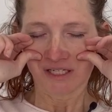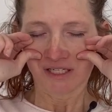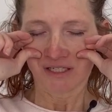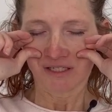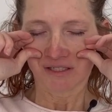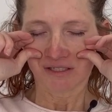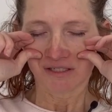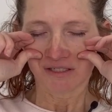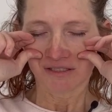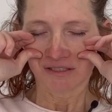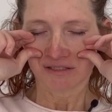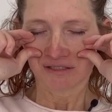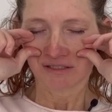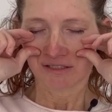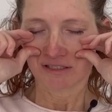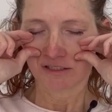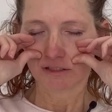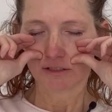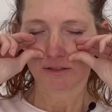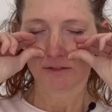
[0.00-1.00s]
here,
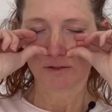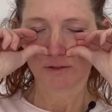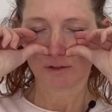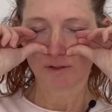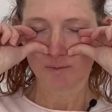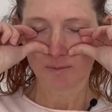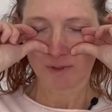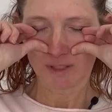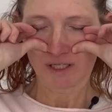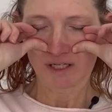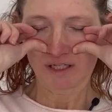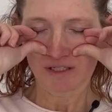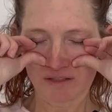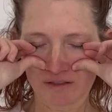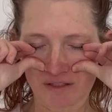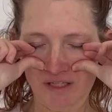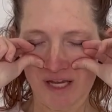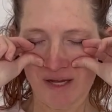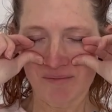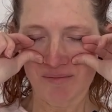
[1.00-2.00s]
scooping under
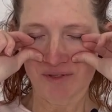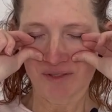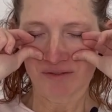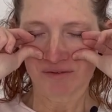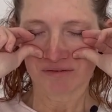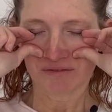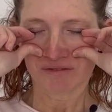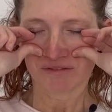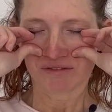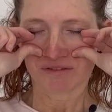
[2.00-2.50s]
that bone.